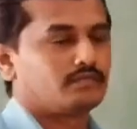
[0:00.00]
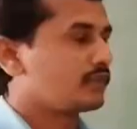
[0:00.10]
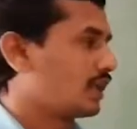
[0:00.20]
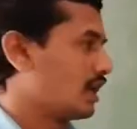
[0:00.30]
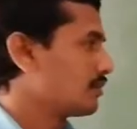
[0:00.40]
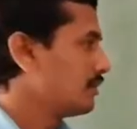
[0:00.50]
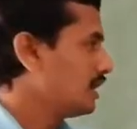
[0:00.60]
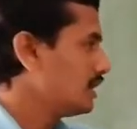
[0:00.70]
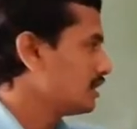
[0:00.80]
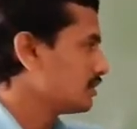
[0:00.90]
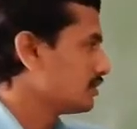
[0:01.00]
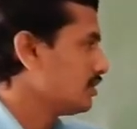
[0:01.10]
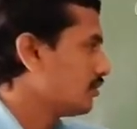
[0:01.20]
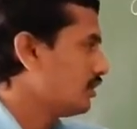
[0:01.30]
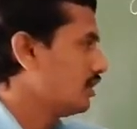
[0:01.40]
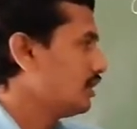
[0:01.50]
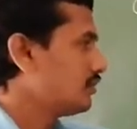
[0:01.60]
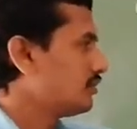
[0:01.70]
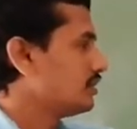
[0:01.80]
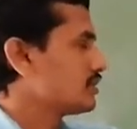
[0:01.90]
Normally, a
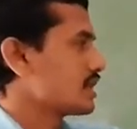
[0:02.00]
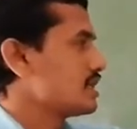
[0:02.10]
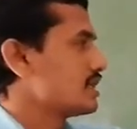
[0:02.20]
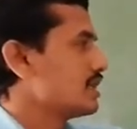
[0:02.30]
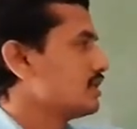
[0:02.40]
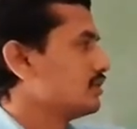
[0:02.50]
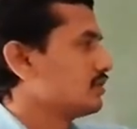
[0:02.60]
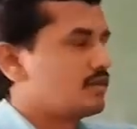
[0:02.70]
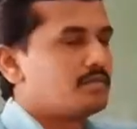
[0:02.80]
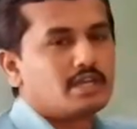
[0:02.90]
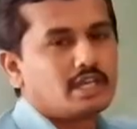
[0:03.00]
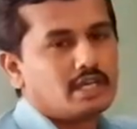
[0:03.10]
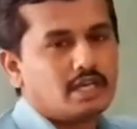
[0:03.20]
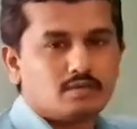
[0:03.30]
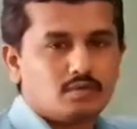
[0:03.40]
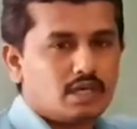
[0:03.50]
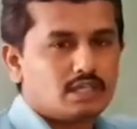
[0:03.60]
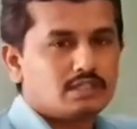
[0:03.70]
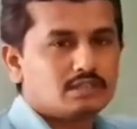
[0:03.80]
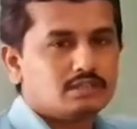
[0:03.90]
nucleus which contain chromatin network
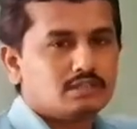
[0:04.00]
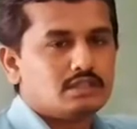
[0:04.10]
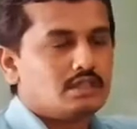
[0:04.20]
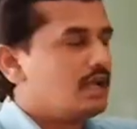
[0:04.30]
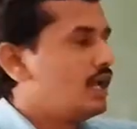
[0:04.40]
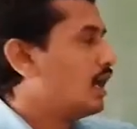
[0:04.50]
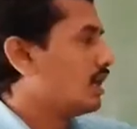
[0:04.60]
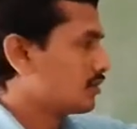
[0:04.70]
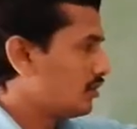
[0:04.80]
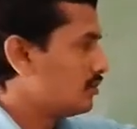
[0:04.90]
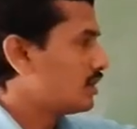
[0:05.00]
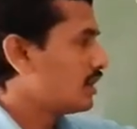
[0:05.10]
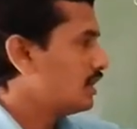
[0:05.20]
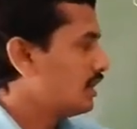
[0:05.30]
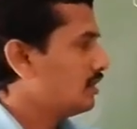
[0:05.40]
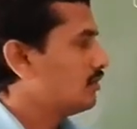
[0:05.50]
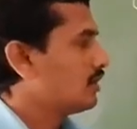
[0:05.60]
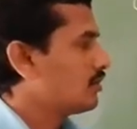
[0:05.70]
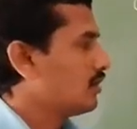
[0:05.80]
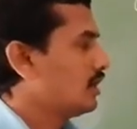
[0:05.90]
and chromatin
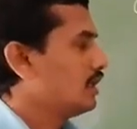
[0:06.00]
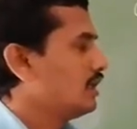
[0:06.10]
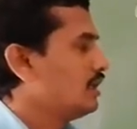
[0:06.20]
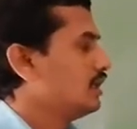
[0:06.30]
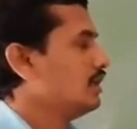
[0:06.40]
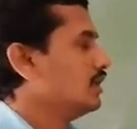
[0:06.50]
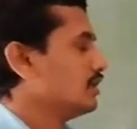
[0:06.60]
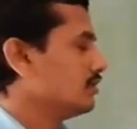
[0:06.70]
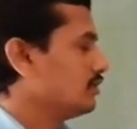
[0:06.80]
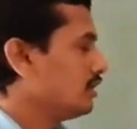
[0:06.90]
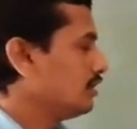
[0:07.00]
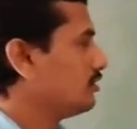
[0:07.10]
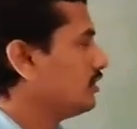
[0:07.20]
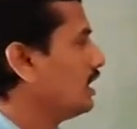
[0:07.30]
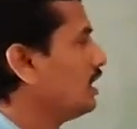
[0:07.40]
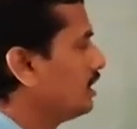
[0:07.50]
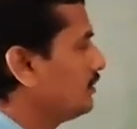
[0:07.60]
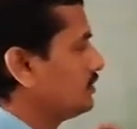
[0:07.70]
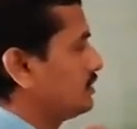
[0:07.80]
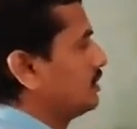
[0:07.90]
network only during cell
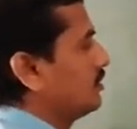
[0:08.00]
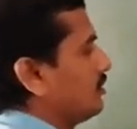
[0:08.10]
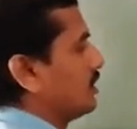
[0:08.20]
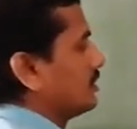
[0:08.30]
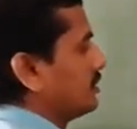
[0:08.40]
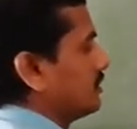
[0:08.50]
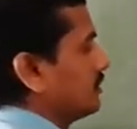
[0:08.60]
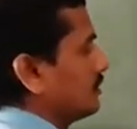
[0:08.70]
division stage.